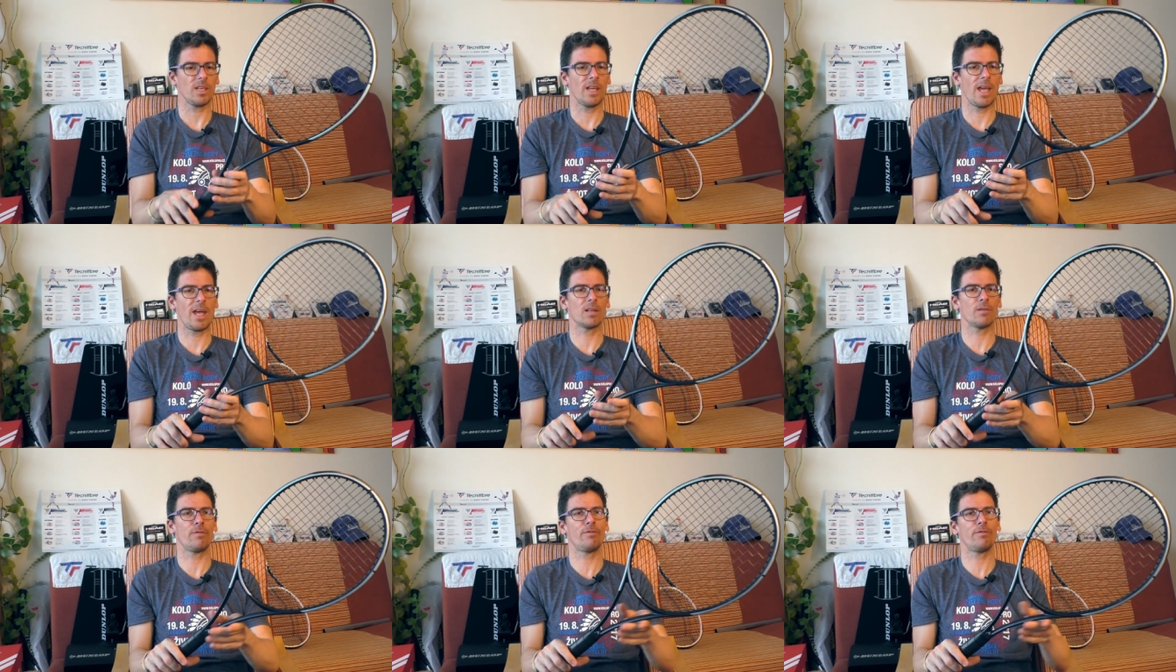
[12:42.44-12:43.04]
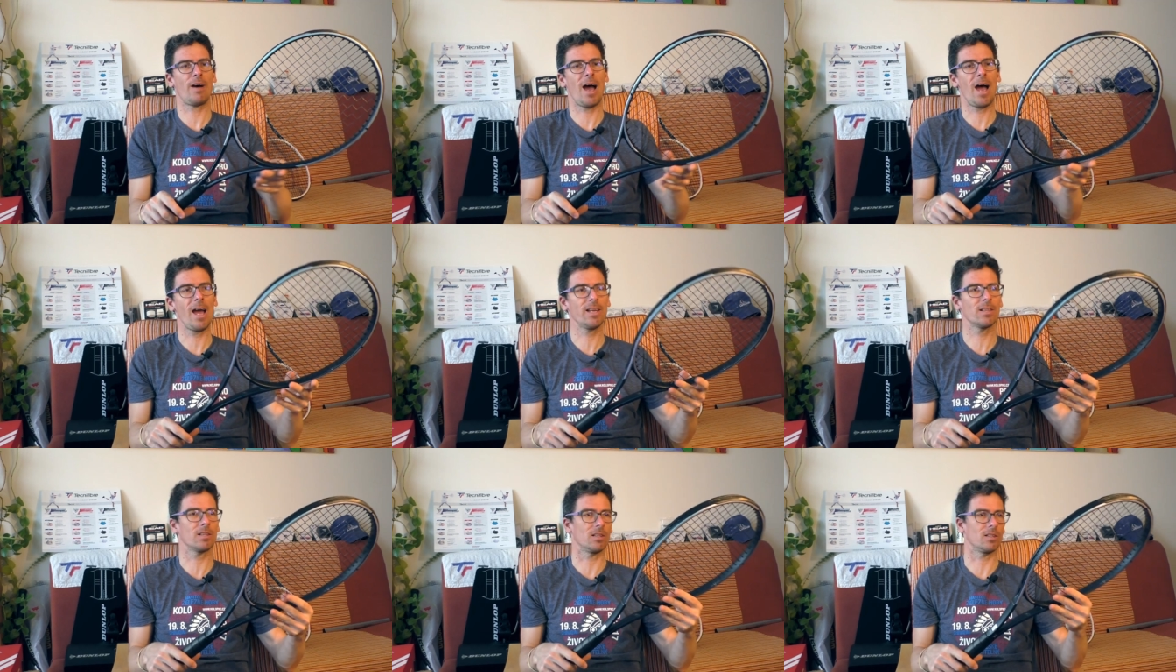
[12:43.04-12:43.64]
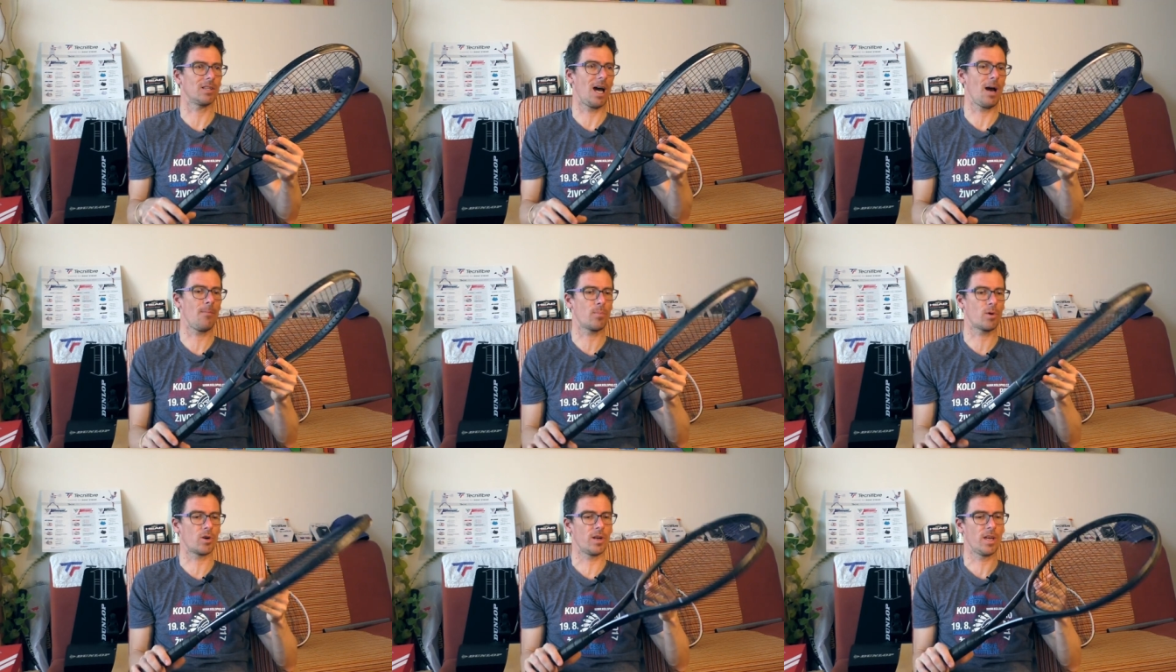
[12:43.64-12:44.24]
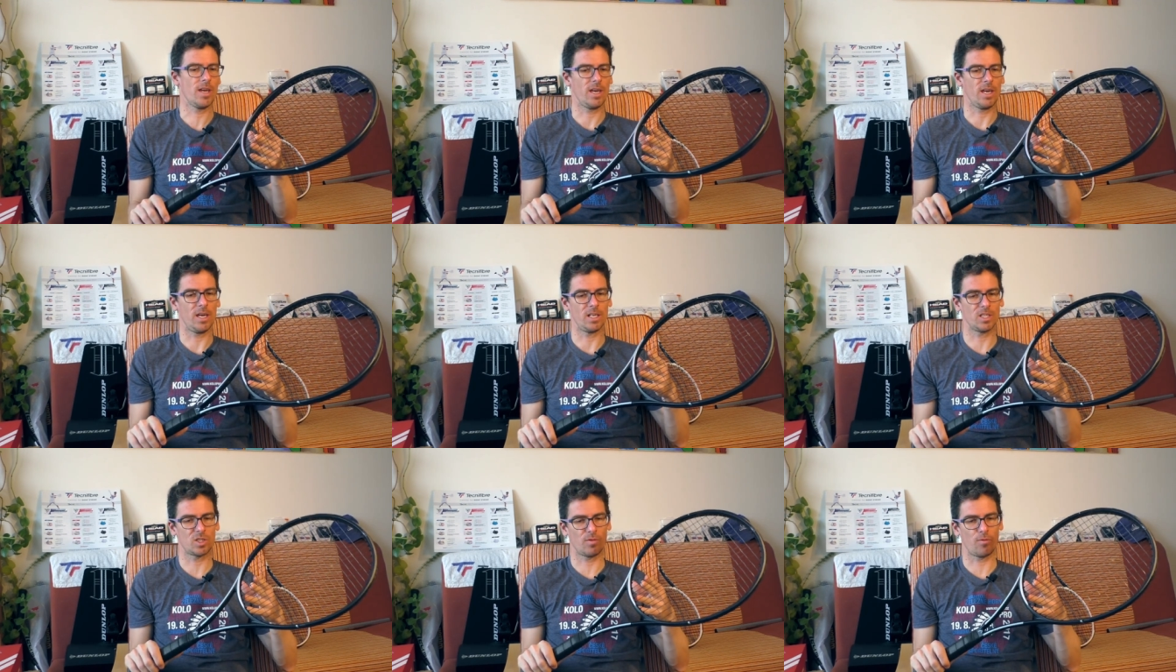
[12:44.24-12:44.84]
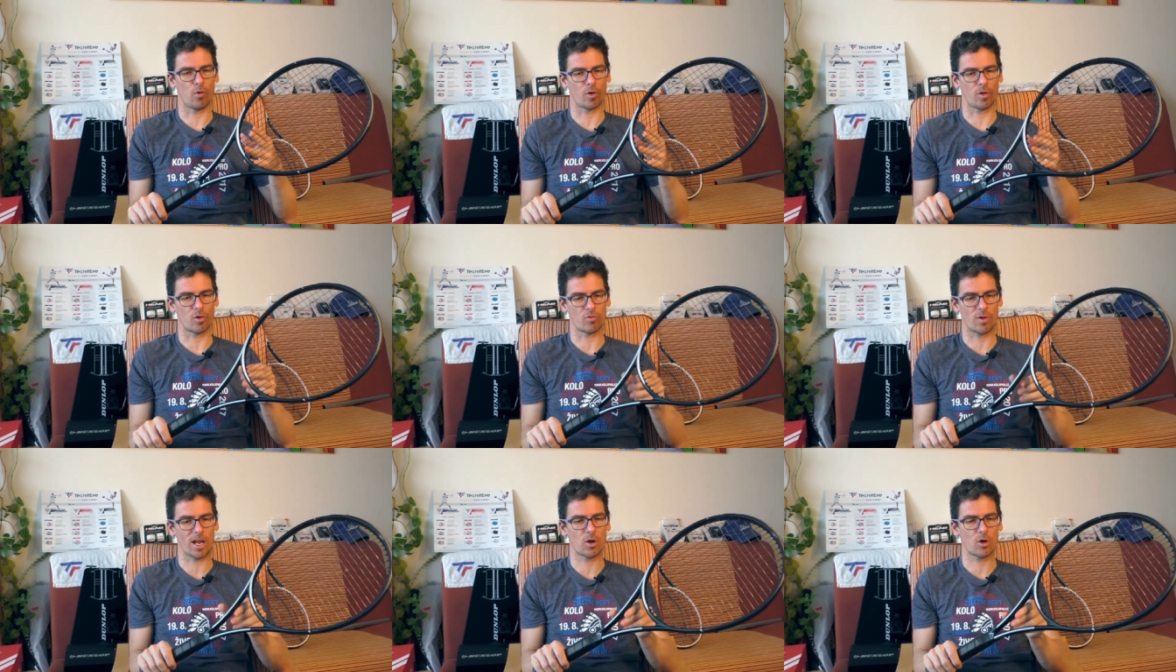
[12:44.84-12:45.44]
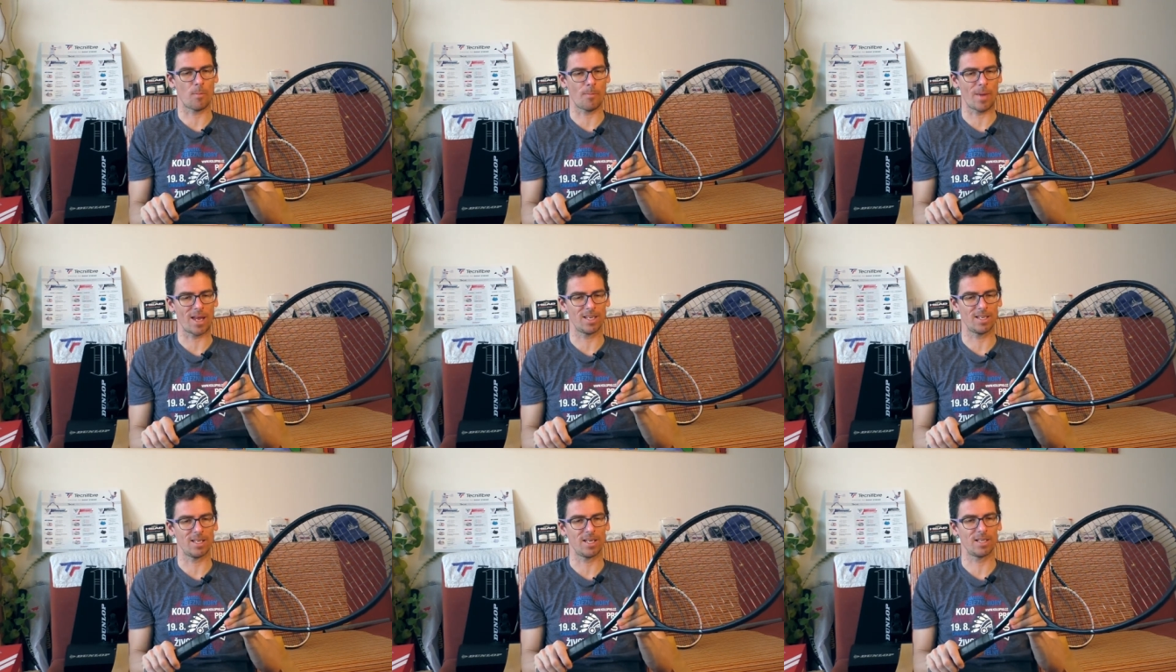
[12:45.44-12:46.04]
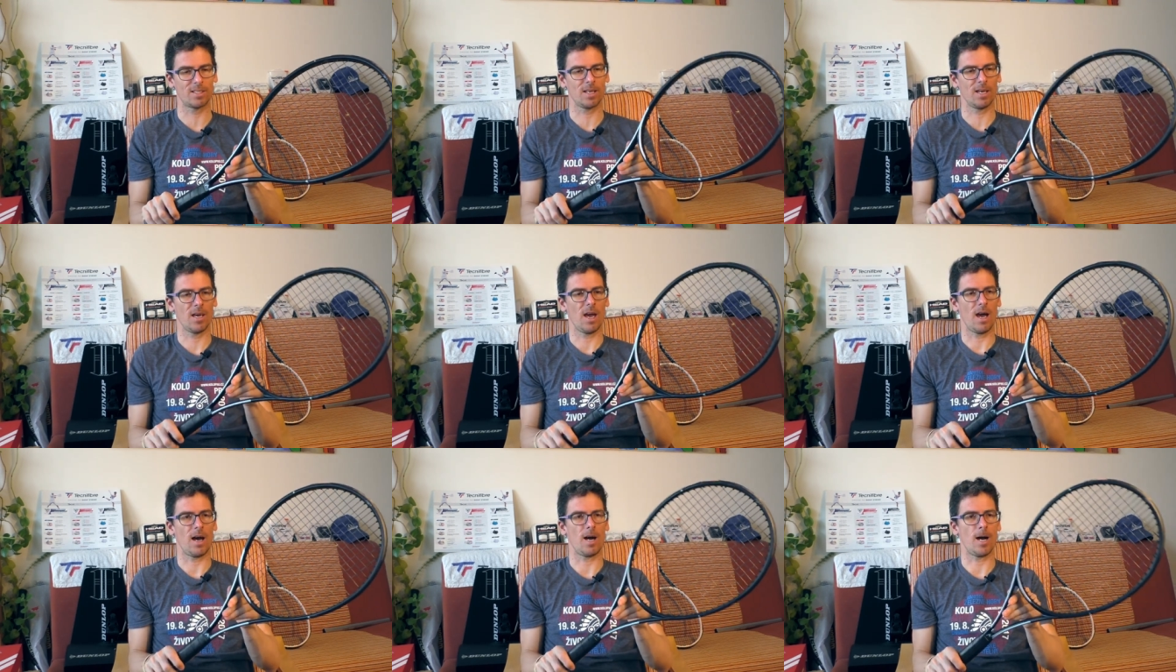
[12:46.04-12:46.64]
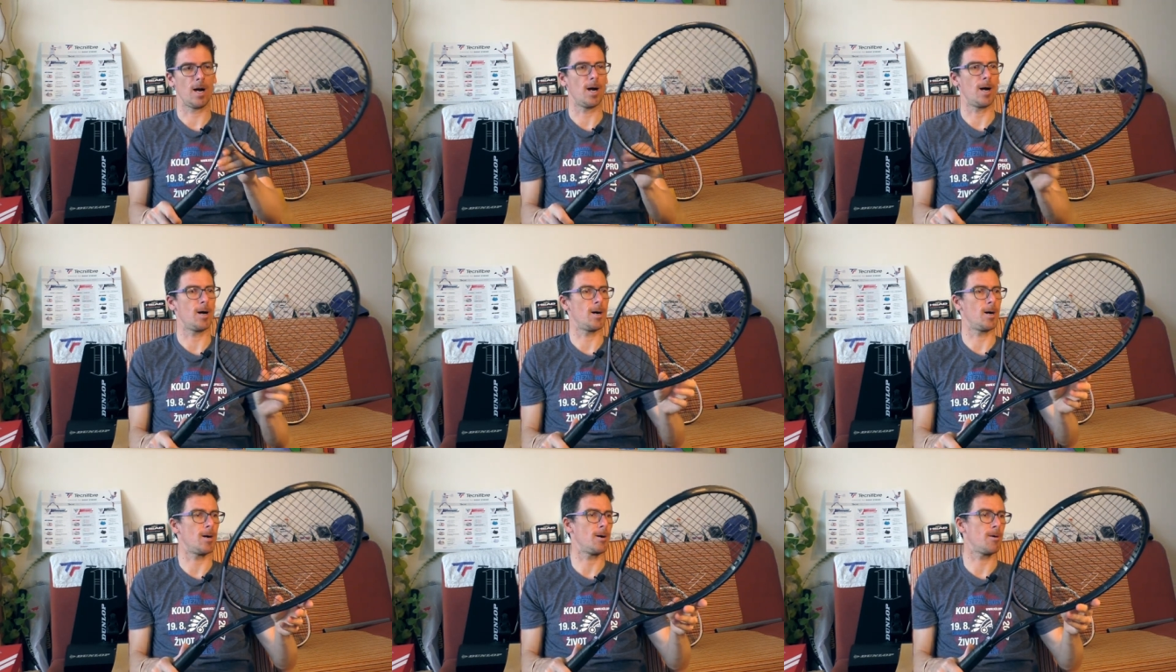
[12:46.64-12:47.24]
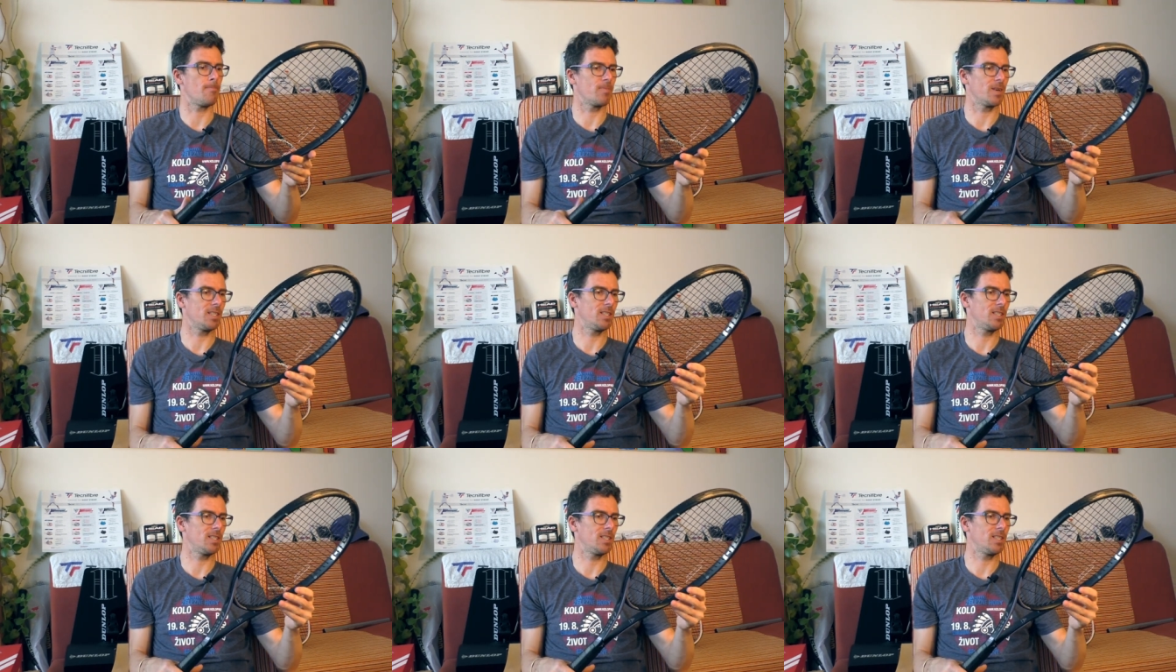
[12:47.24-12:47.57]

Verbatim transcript: and the final number is for the recommended um,